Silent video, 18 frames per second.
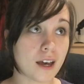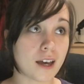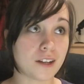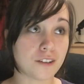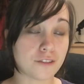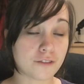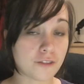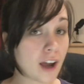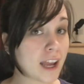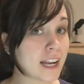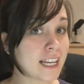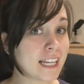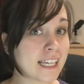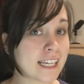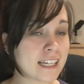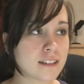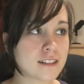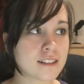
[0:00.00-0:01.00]
And
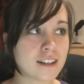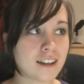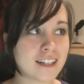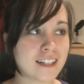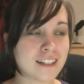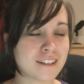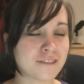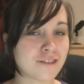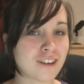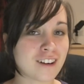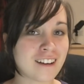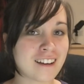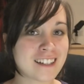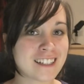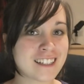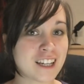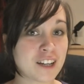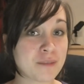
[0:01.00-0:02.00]
finally, in slightly different
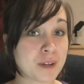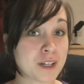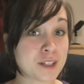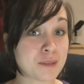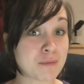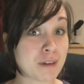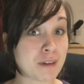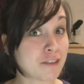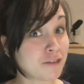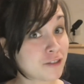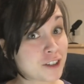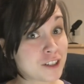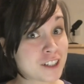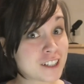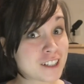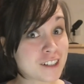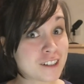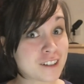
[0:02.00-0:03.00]
lighting because my
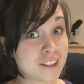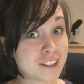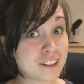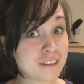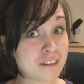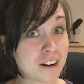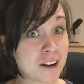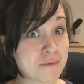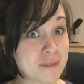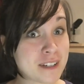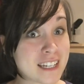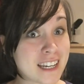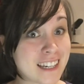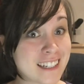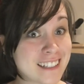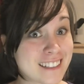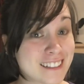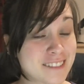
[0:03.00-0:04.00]
footage got
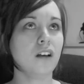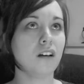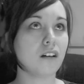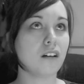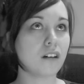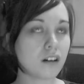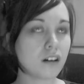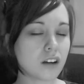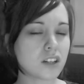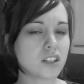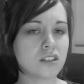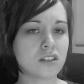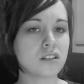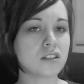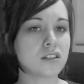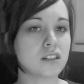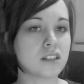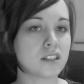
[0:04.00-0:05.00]
corrupted. Oh, you
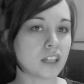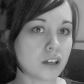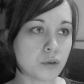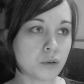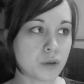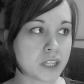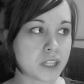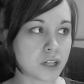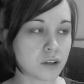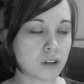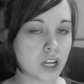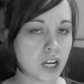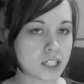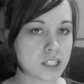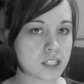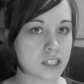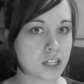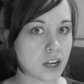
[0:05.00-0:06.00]
should just deal with it or
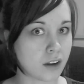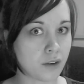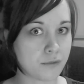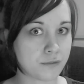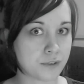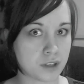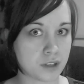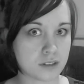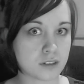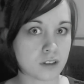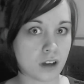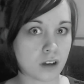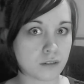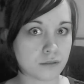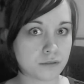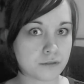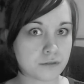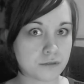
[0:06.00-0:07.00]
learn to stand up for
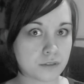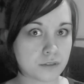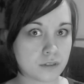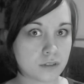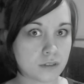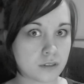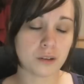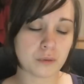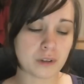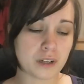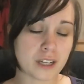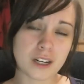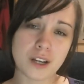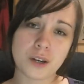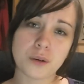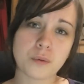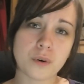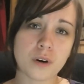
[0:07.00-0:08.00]
yourself. Well,
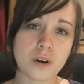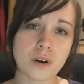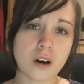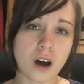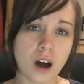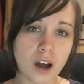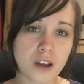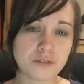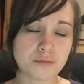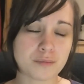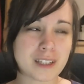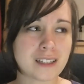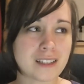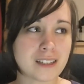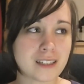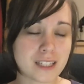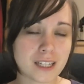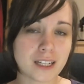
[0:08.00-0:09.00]
you know what? I've
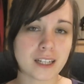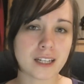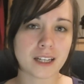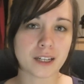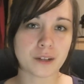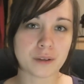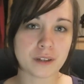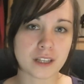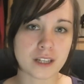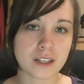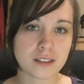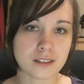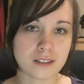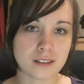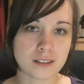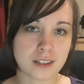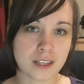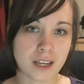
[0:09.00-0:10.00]
been dealing with it
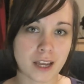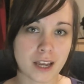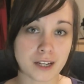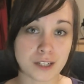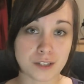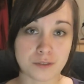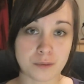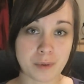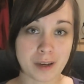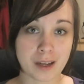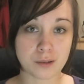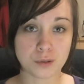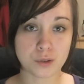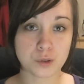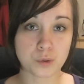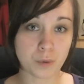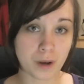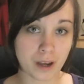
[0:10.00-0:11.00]
since the age of
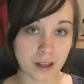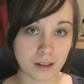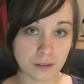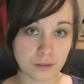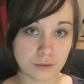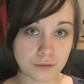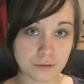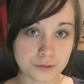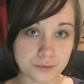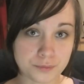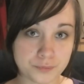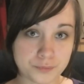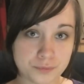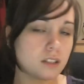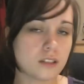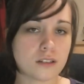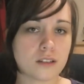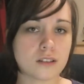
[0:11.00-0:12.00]
about 12.
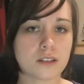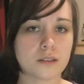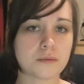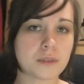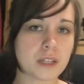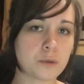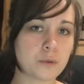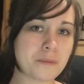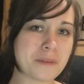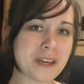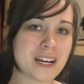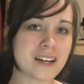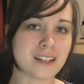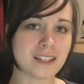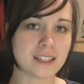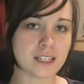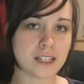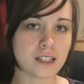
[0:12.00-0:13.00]
This is something
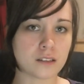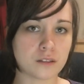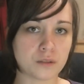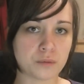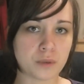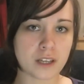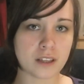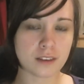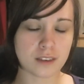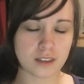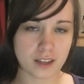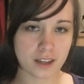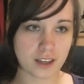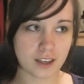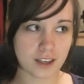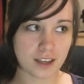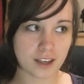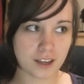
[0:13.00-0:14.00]
women deal with
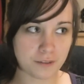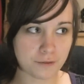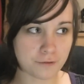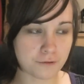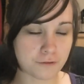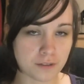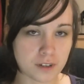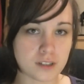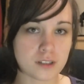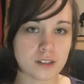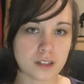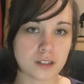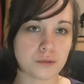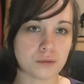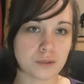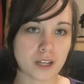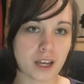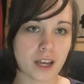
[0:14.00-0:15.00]
every
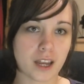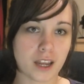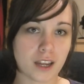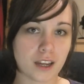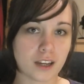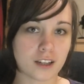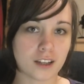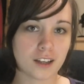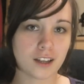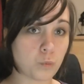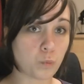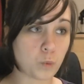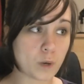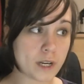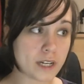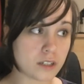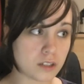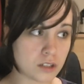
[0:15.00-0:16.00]
single day.
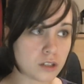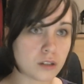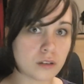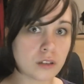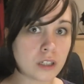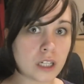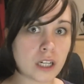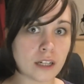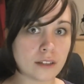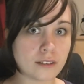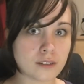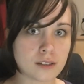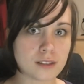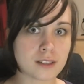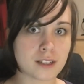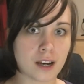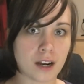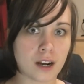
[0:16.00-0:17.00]
We do learn
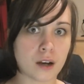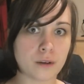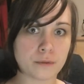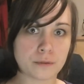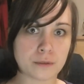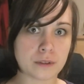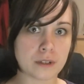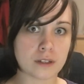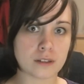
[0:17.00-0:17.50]
to stand up for